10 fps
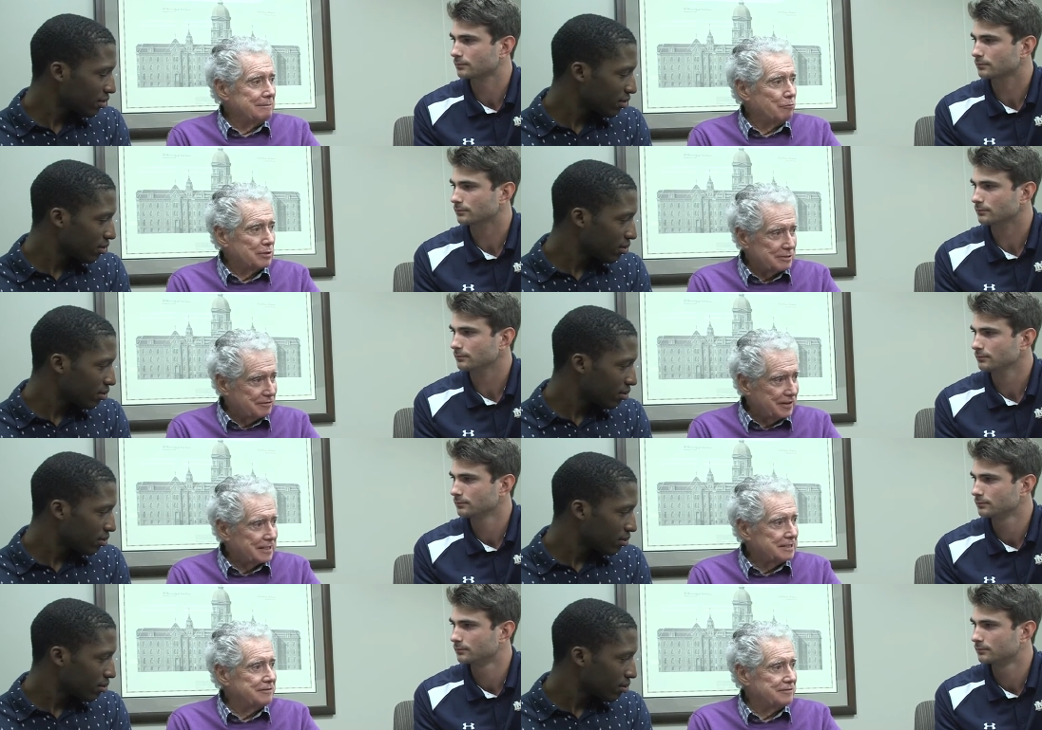Speaker 1: it was
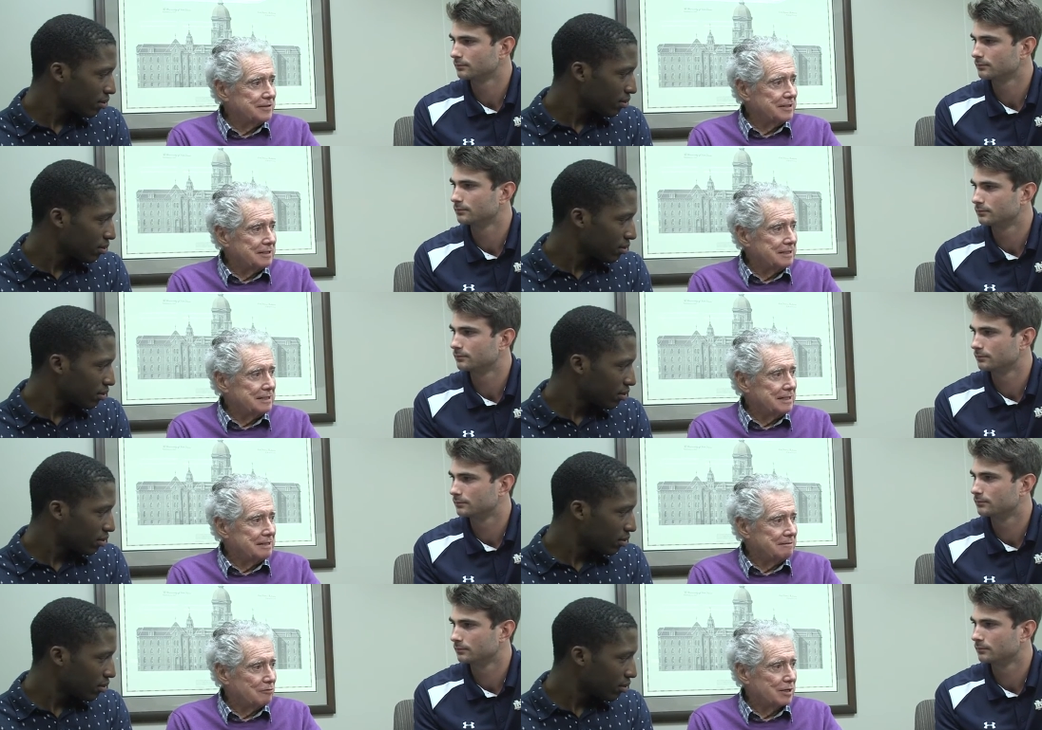effective uh,
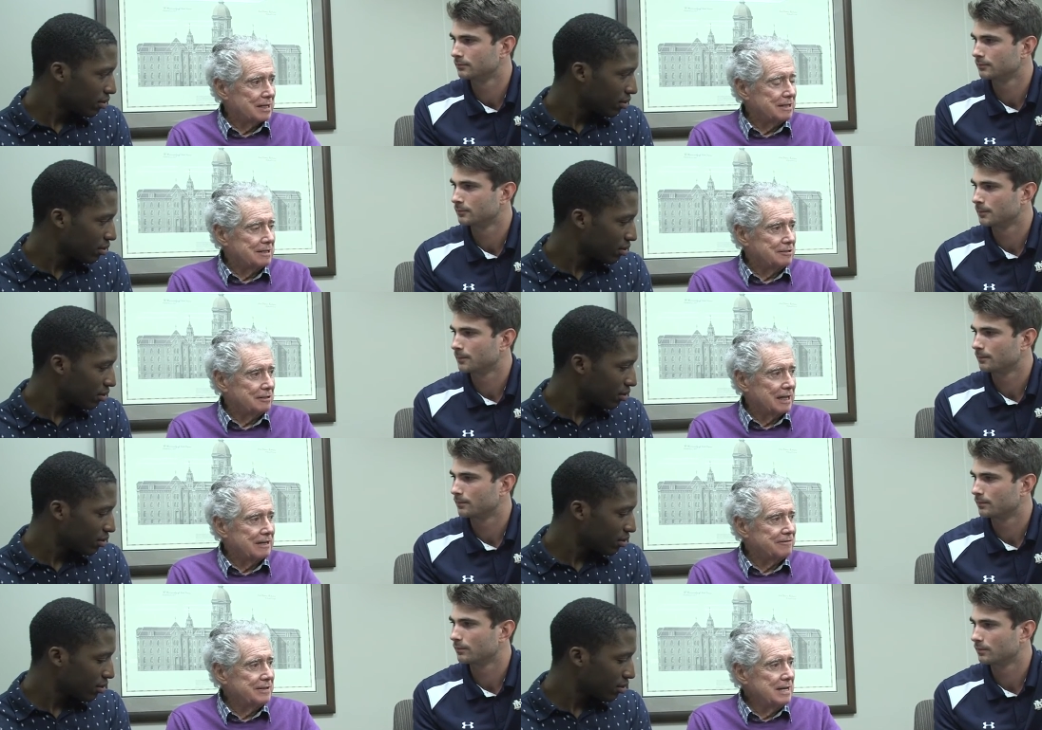in, in, running uh, your
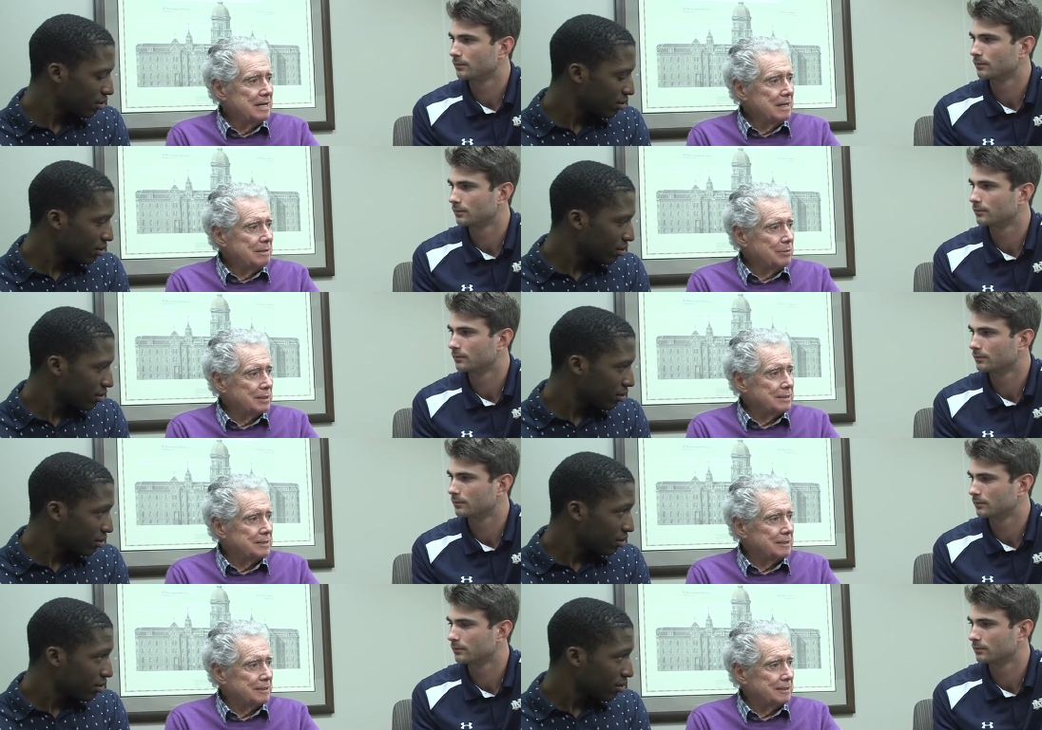life,
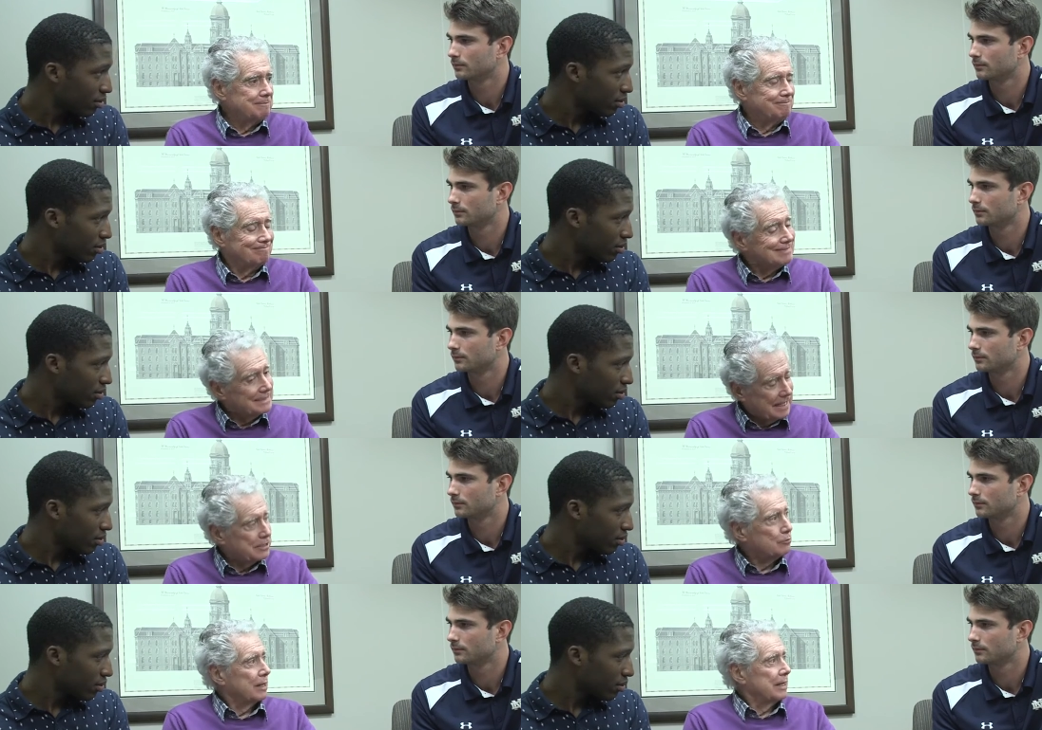but uh,
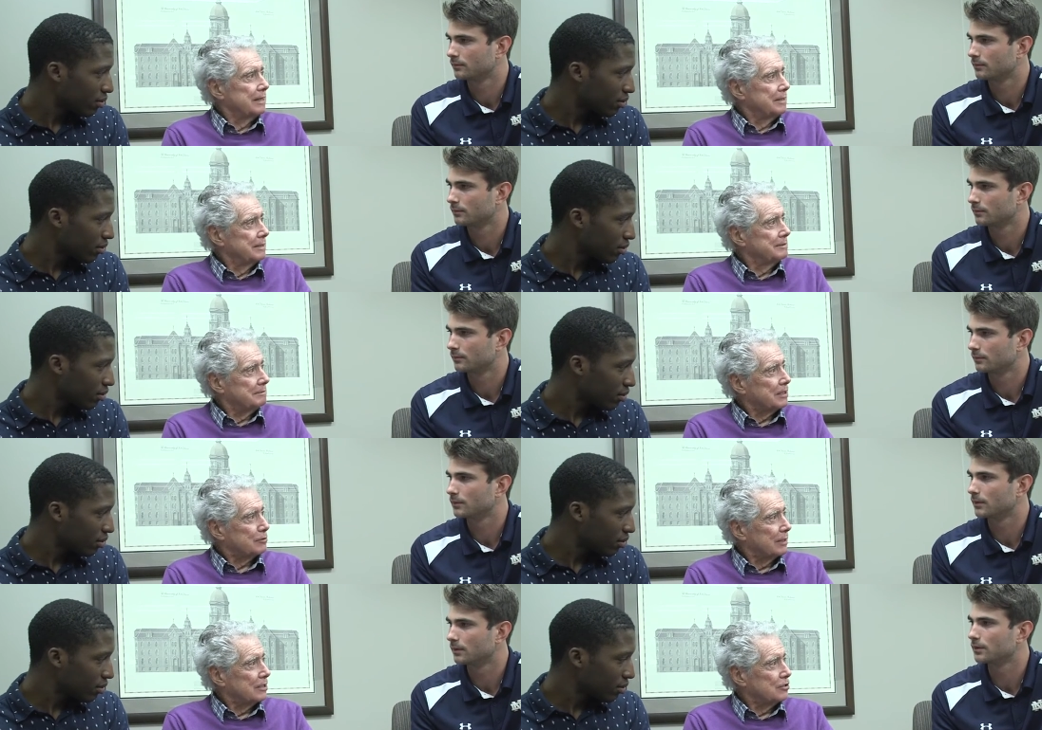that's what I
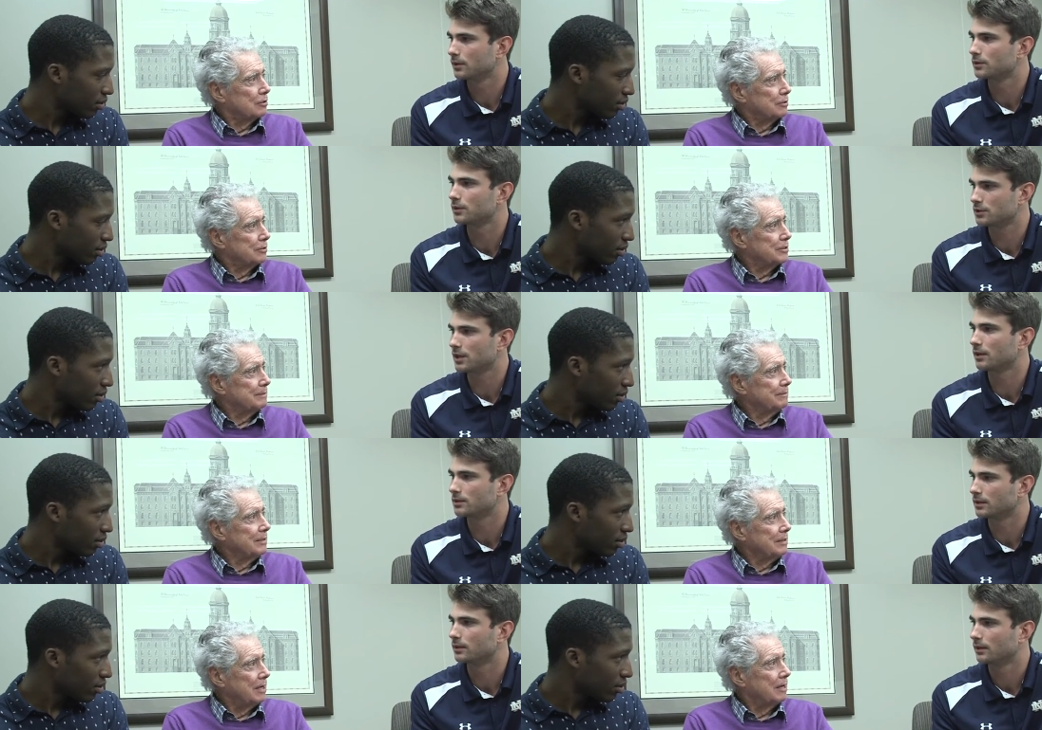that's what I
Speaker 2: chose. So
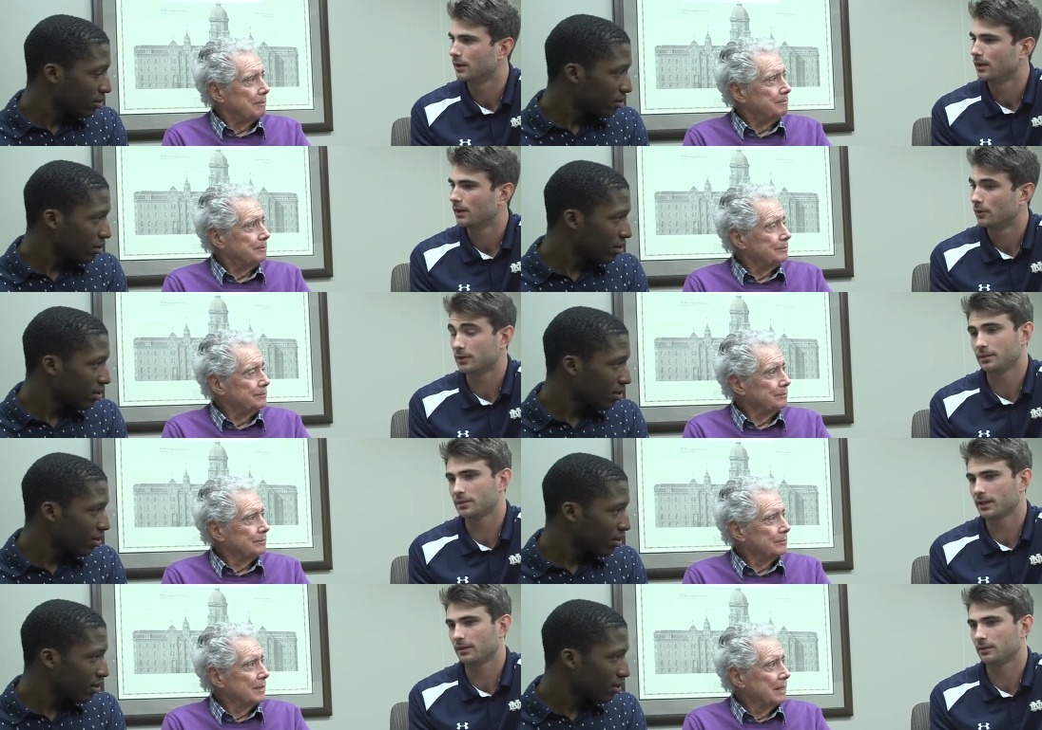sociology. Yeah. Well, it
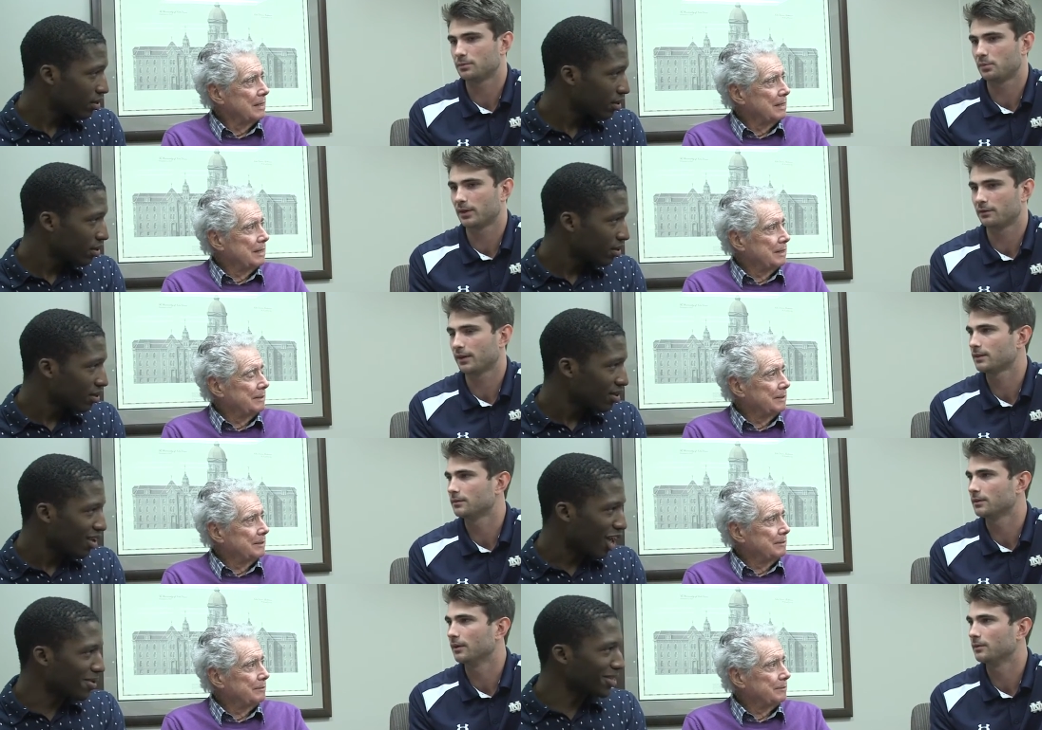seems like it was pretty
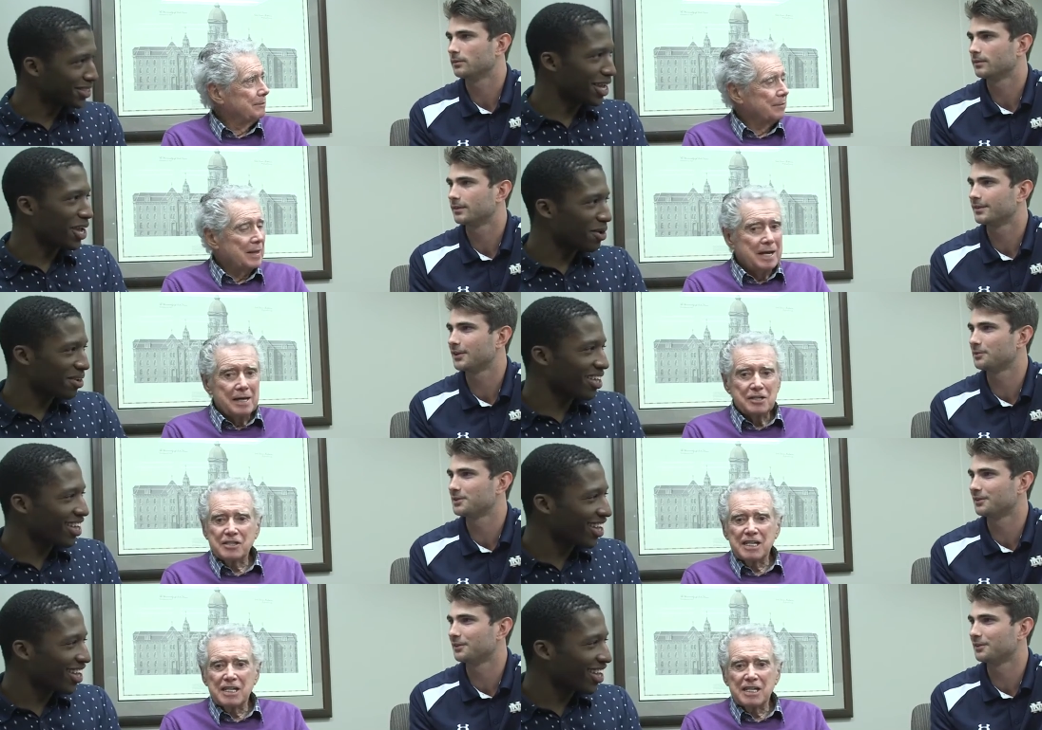effective. i have got to say. Terms